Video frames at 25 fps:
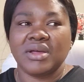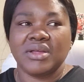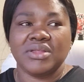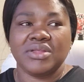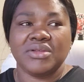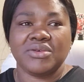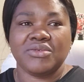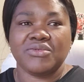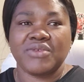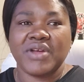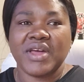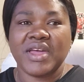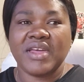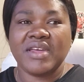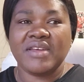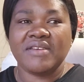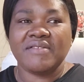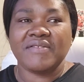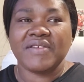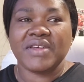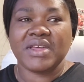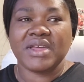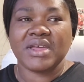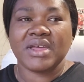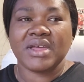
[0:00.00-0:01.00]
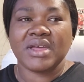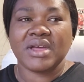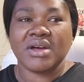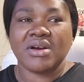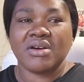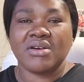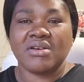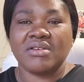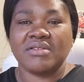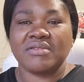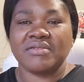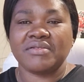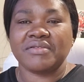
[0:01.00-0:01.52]
raving
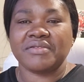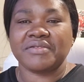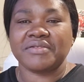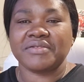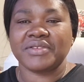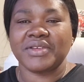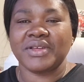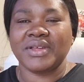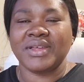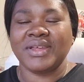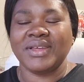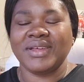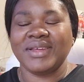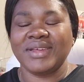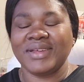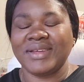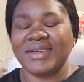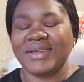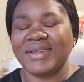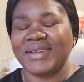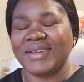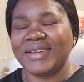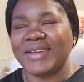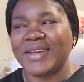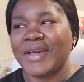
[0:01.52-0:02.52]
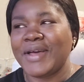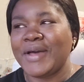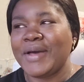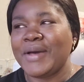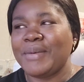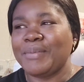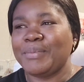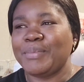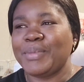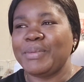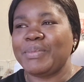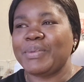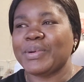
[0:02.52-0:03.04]
of
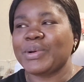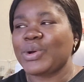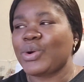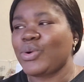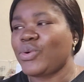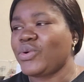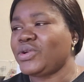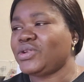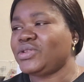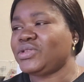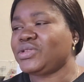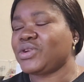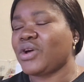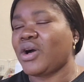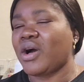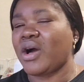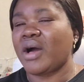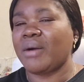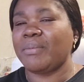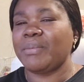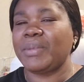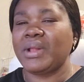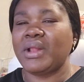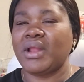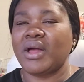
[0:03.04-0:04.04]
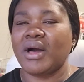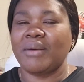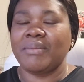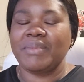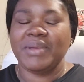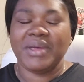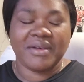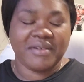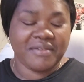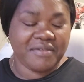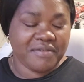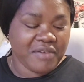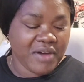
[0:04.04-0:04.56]
people going to Hobby Lobby
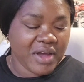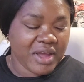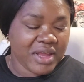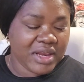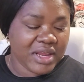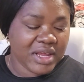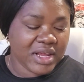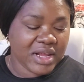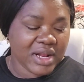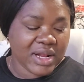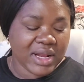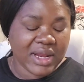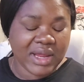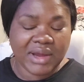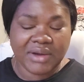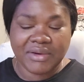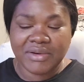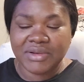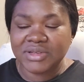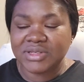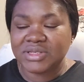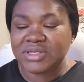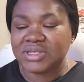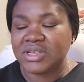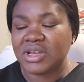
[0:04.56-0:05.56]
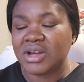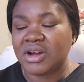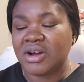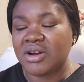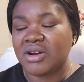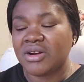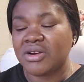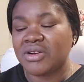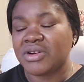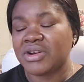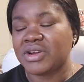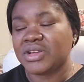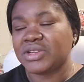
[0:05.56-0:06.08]
and finding clearance
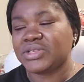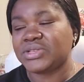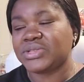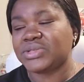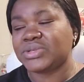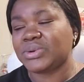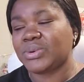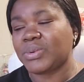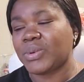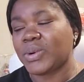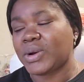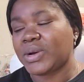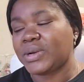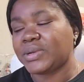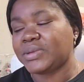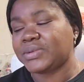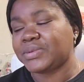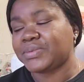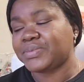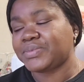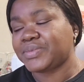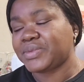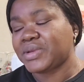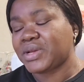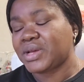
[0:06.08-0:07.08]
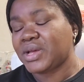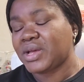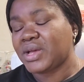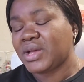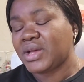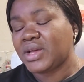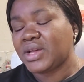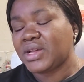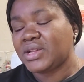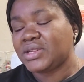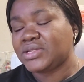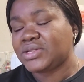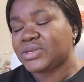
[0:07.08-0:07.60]
yarn and so on.
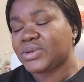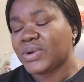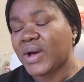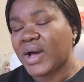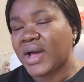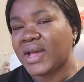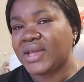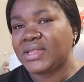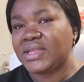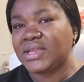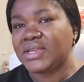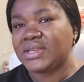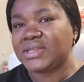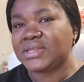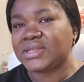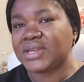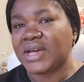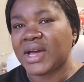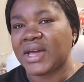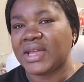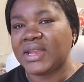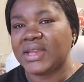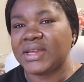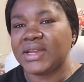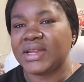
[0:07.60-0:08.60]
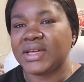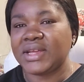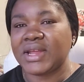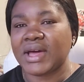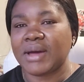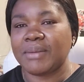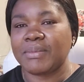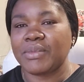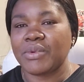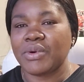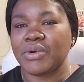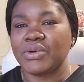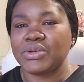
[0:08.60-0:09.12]
So I decided that
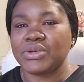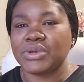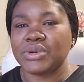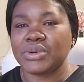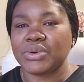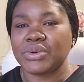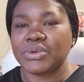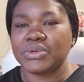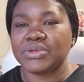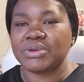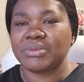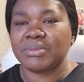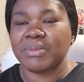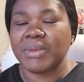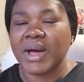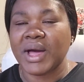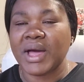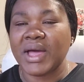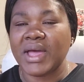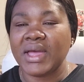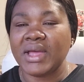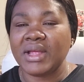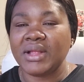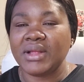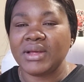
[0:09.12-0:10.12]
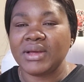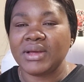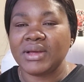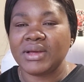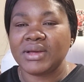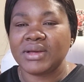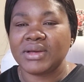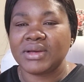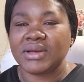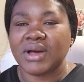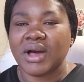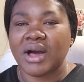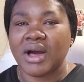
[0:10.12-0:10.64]
I'm going to go to my
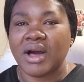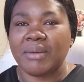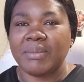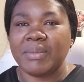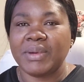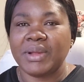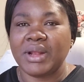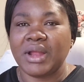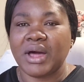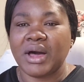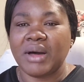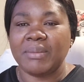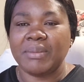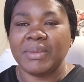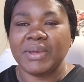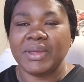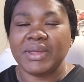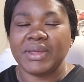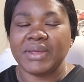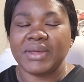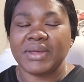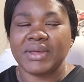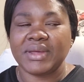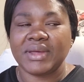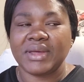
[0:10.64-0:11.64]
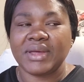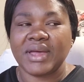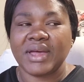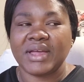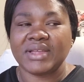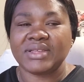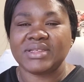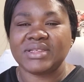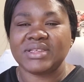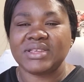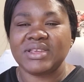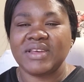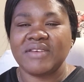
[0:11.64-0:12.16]
Hobby Lobby and
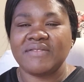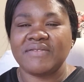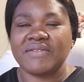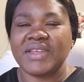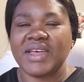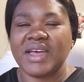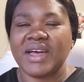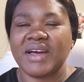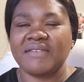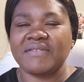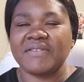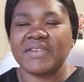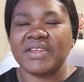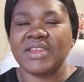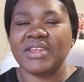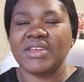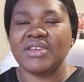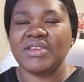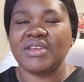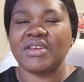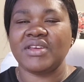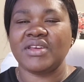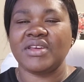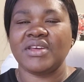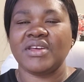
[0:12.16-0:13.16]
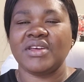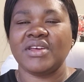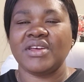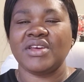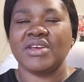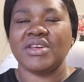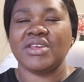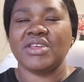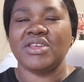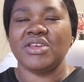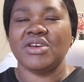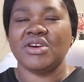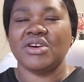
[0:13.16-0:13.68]
see if they have any
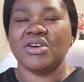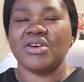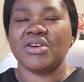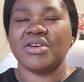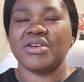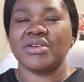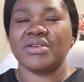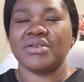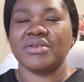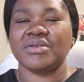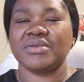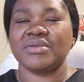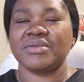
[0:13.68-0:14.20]
yarn.